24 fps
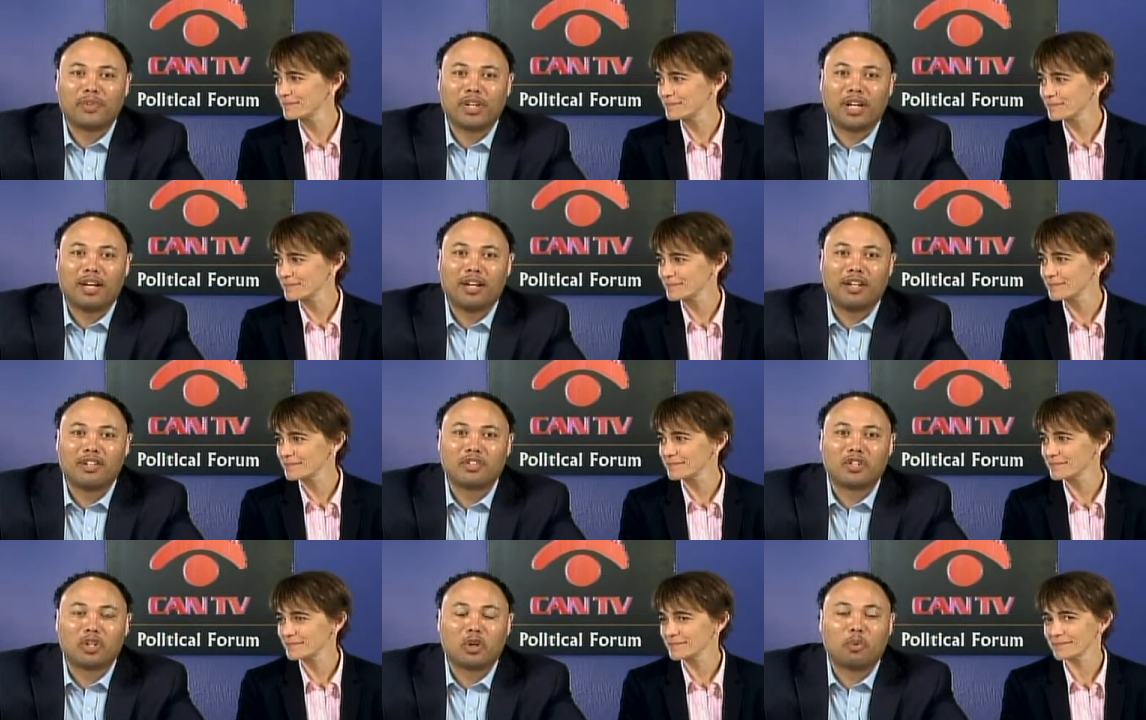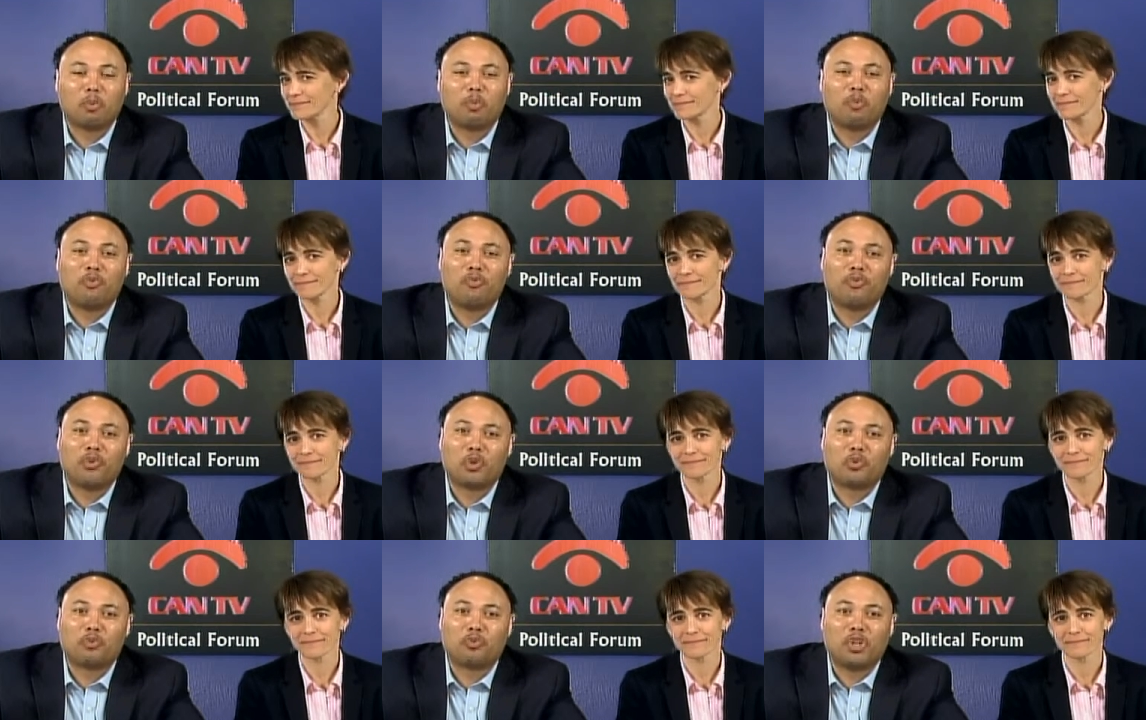Speaker 1: Uh, so
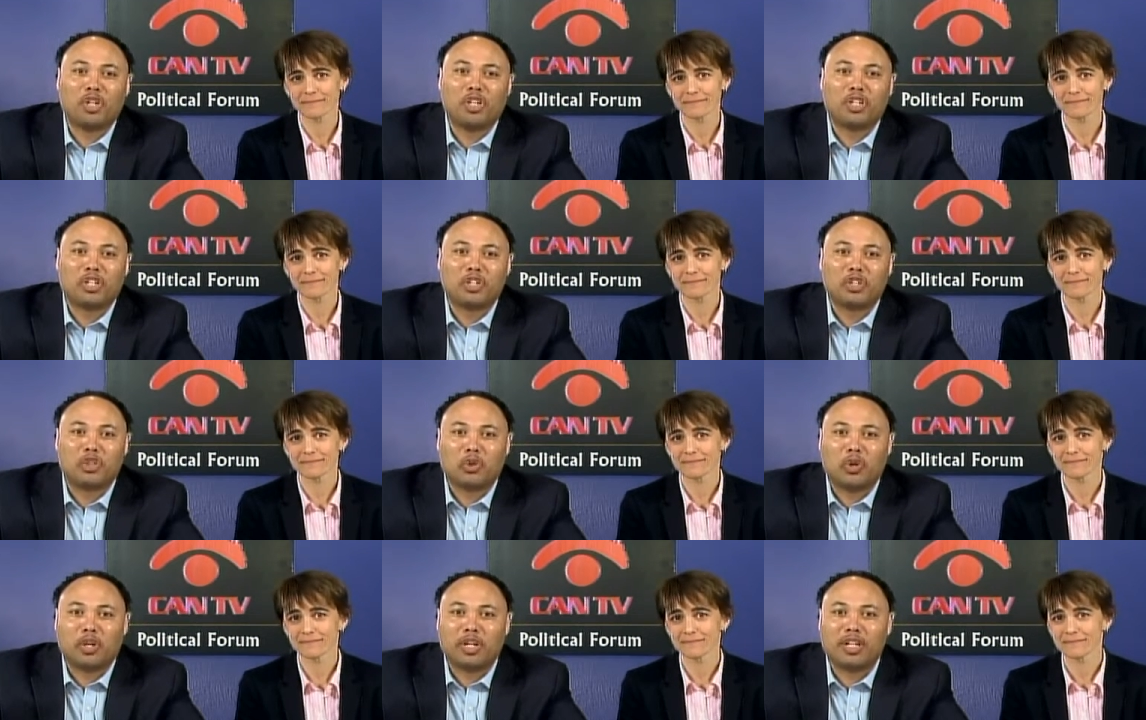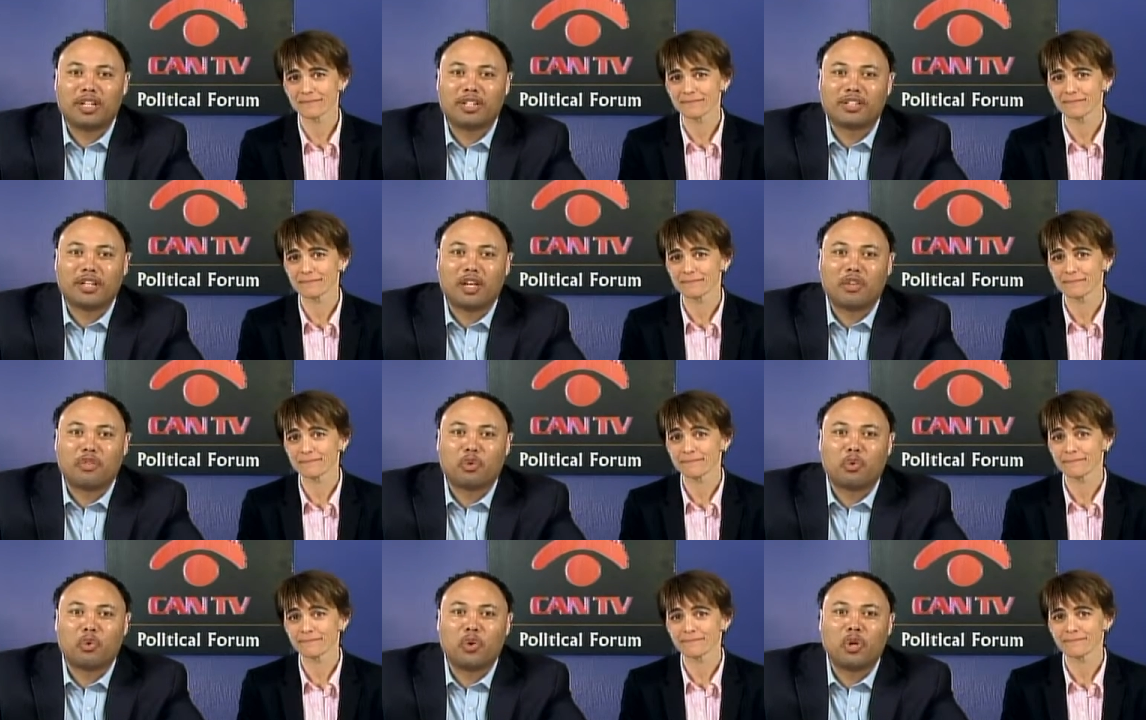feel free to join us
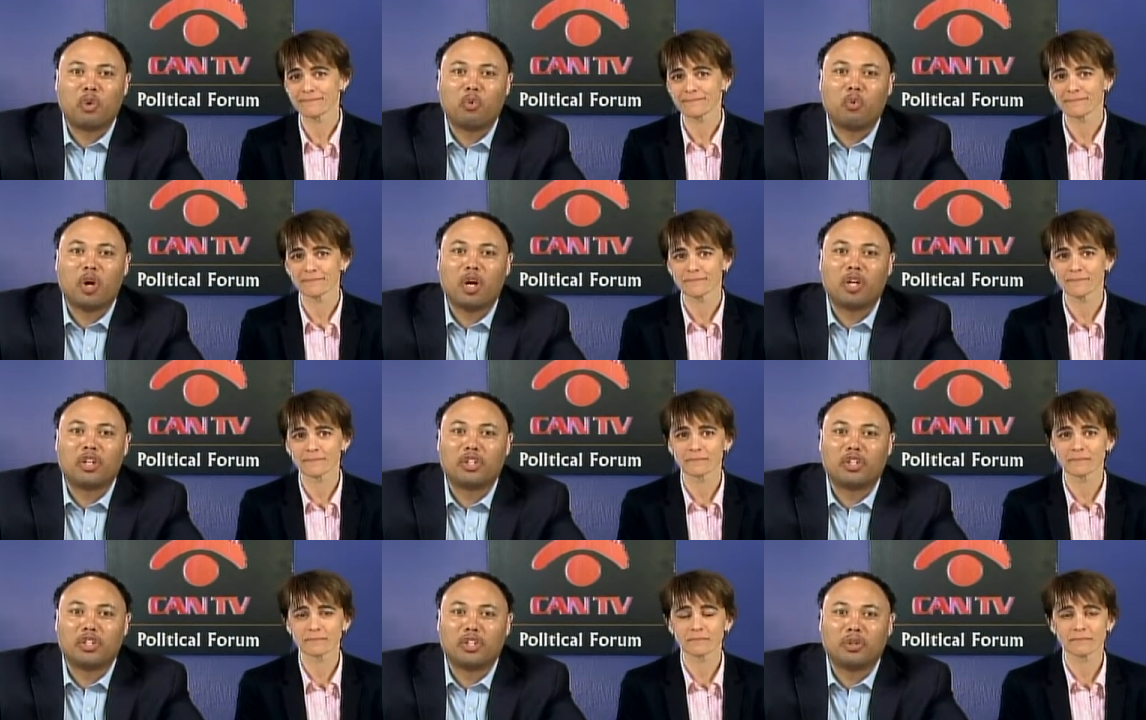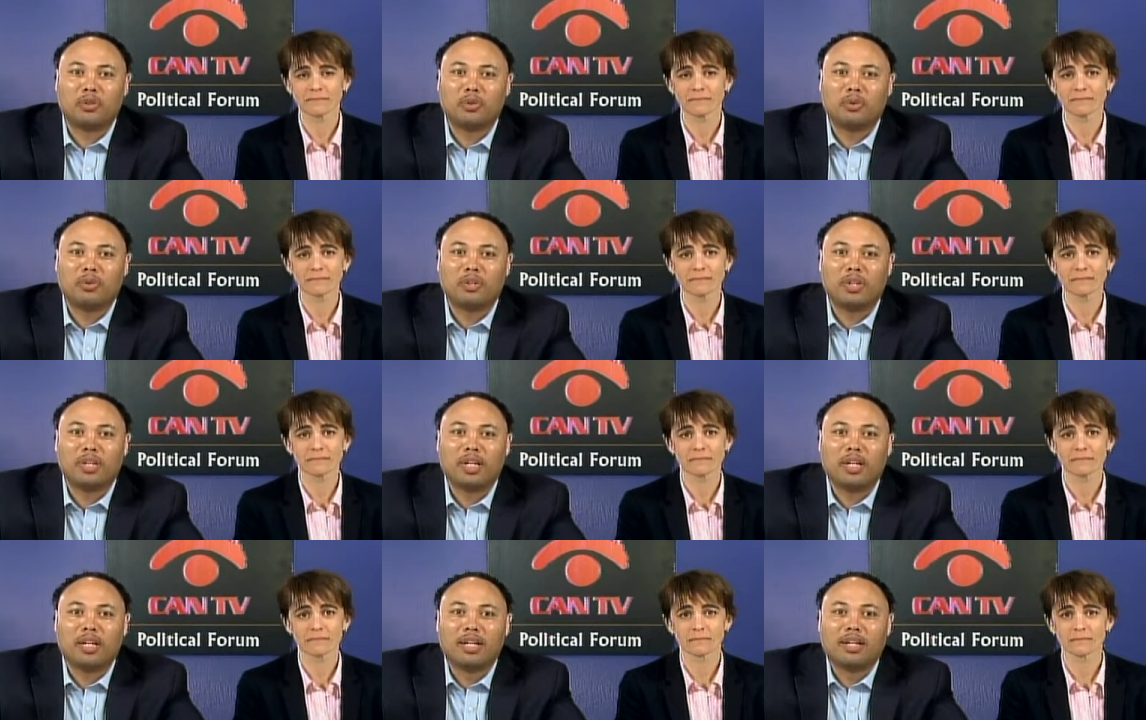at 312
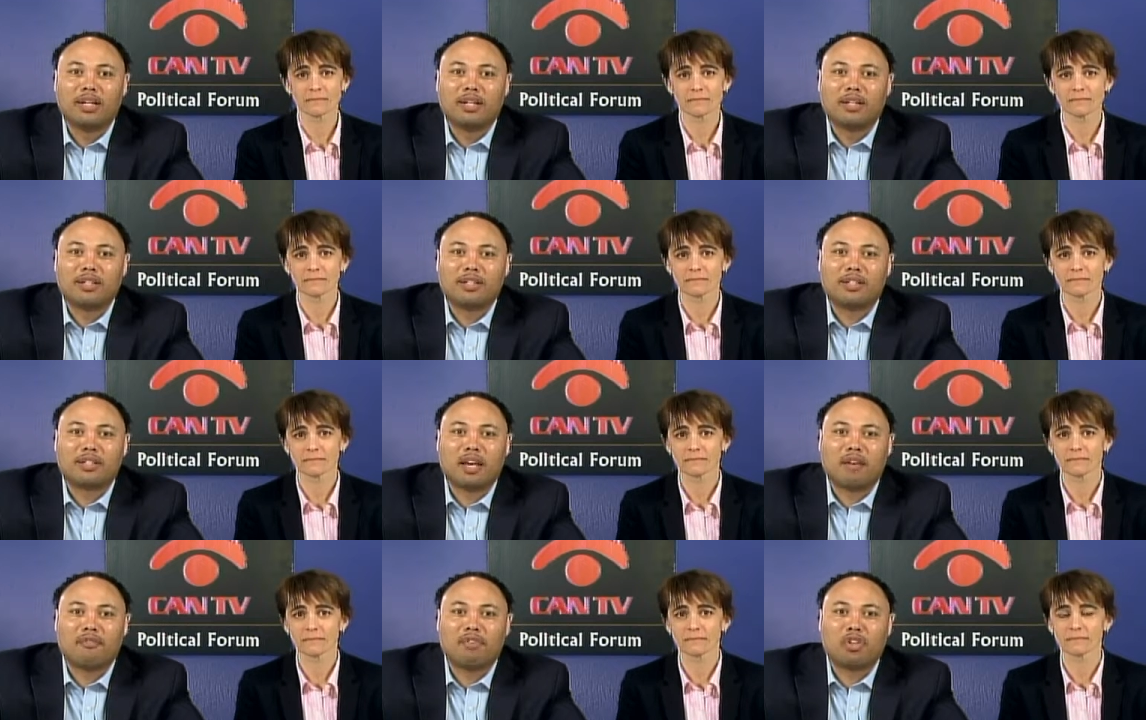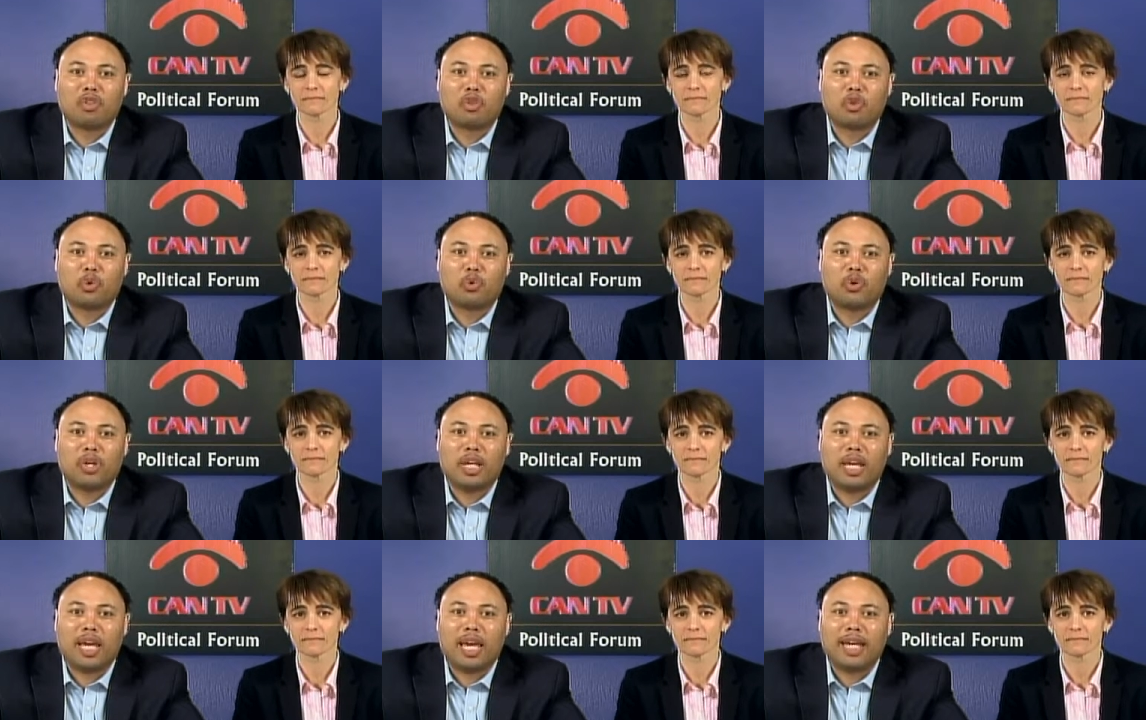
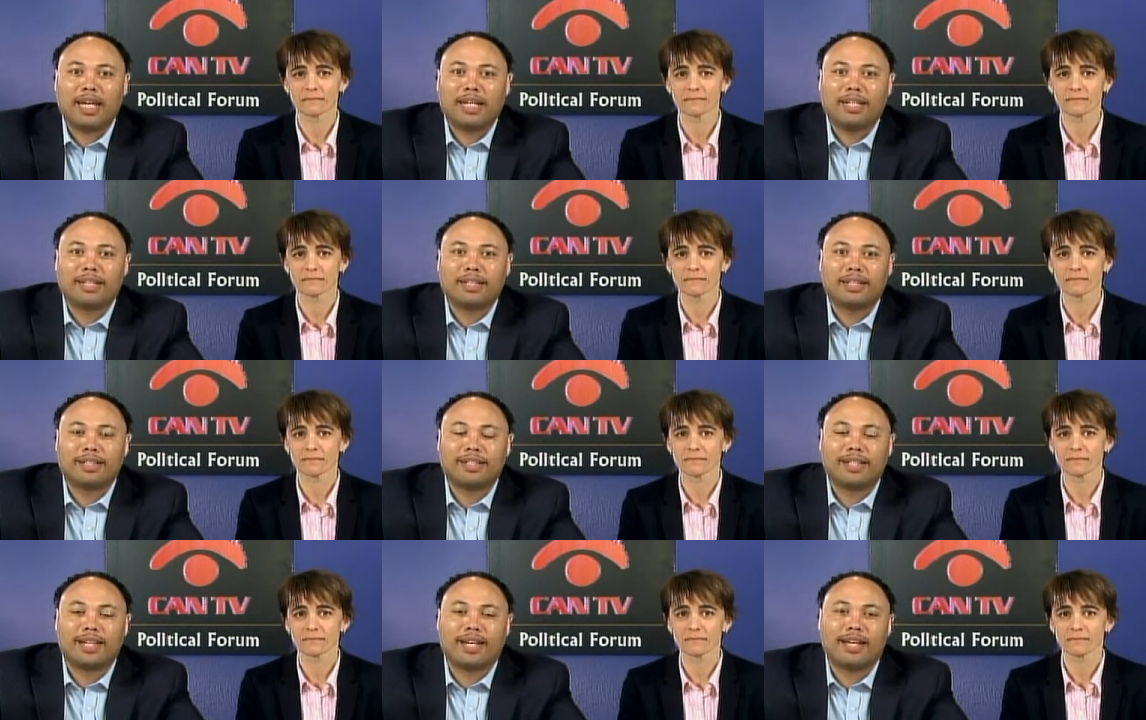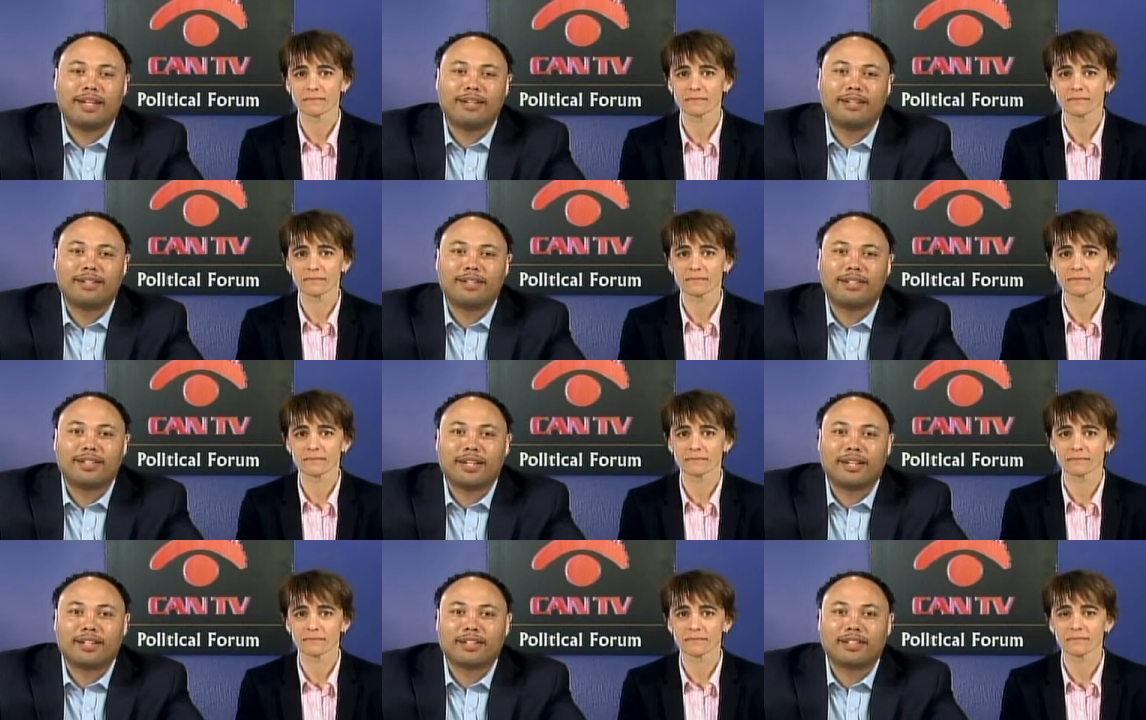738
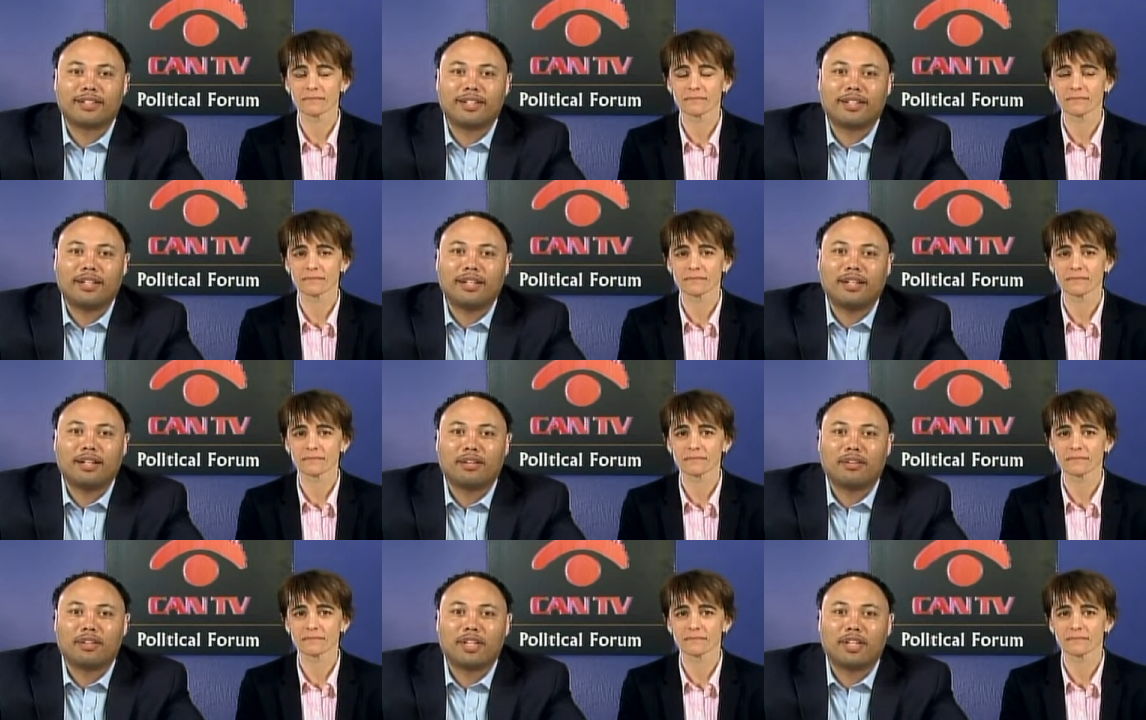1060.